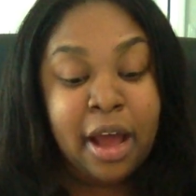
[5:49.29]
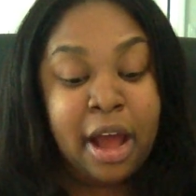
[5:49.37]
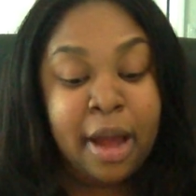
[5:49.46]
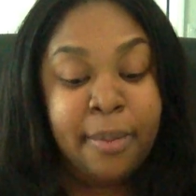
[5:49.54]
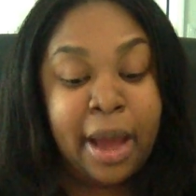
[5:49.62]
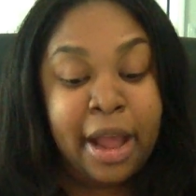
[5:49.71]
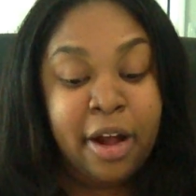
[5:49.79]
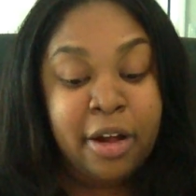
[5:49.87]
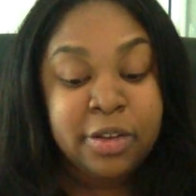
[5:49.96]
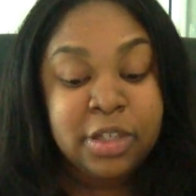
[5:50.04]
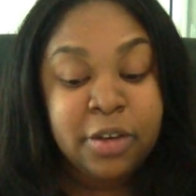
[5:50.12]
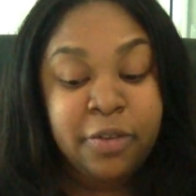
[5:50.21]
I
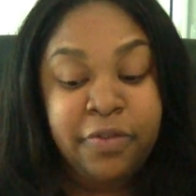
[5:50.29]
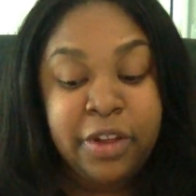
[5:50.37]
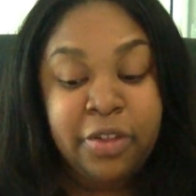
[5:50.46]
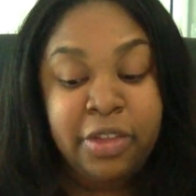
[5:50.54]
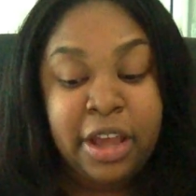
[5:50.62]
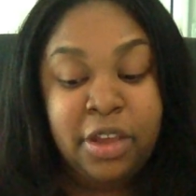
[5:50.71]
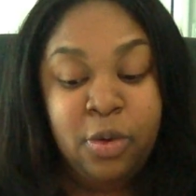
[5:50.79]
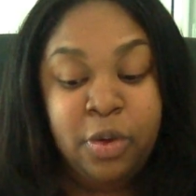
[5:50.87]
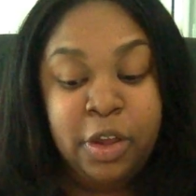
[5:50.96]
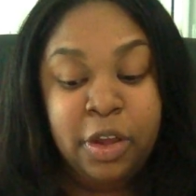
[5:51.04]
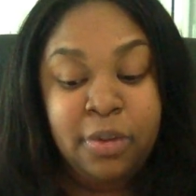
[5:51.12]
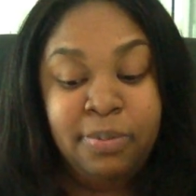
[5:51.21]
also feel that you
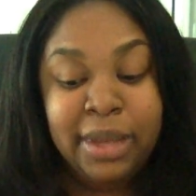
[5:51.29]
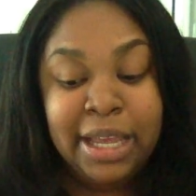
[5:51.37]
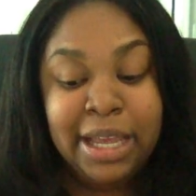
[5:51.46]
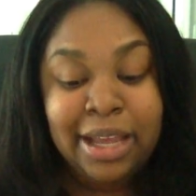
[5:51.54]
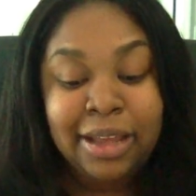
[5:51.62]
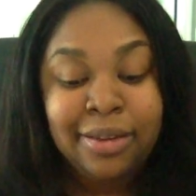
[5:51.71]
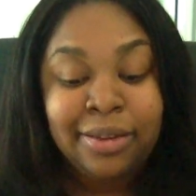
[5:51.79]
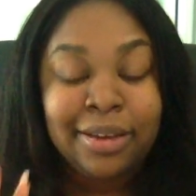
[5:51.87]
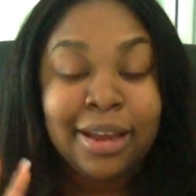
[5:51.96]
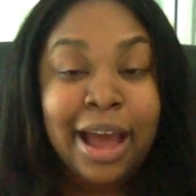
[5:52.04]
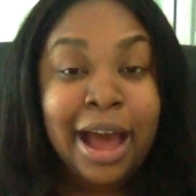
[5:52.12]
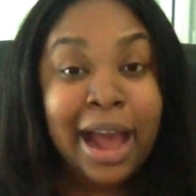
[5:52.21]
could be
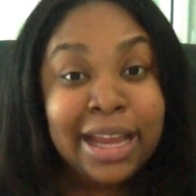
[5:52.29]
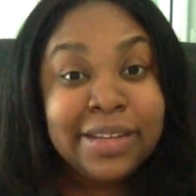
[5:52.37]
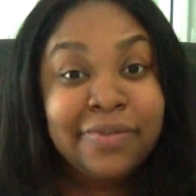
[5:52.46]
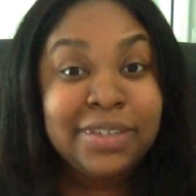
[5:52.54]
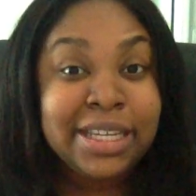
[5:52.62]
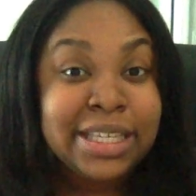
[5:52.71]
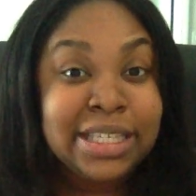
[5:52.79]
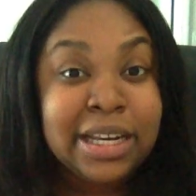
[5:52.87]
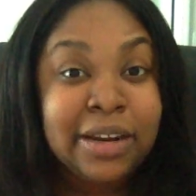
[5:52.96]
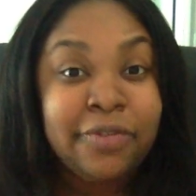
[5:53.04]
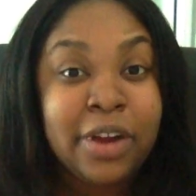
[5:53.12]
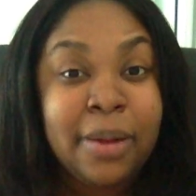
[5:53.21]
kind of
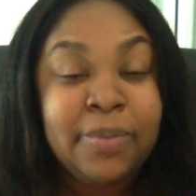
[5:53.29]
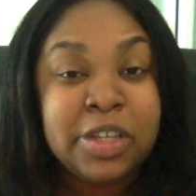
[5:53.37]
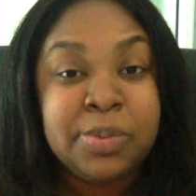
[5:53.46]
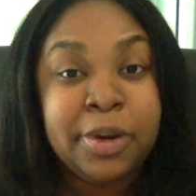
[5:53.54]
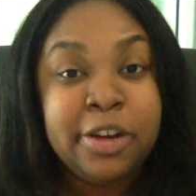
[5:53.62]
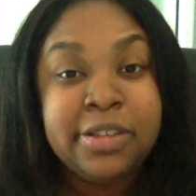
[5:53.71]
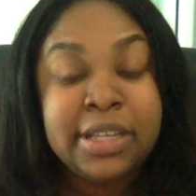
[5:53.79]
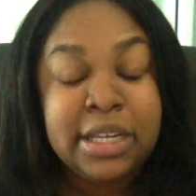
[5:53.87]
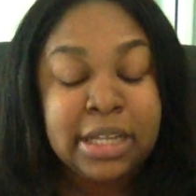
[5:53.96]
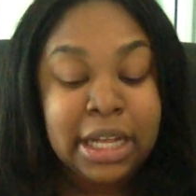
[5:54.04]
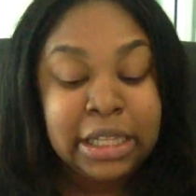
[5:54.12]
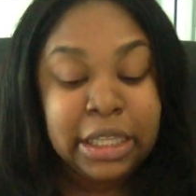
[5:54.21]
distant from this
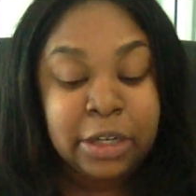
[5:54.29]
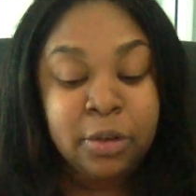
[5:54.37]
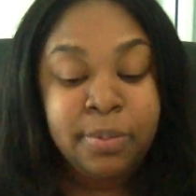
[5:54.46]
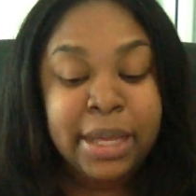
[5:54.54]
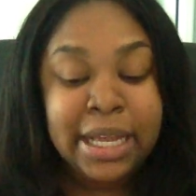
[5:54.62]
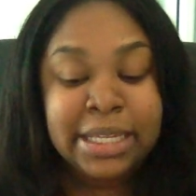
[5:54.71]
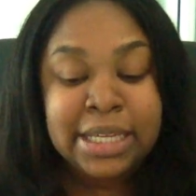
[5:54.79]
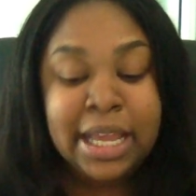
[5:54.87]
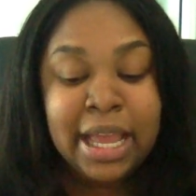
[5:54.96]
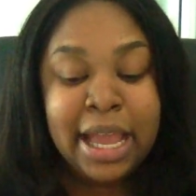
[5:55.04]
person a little bit.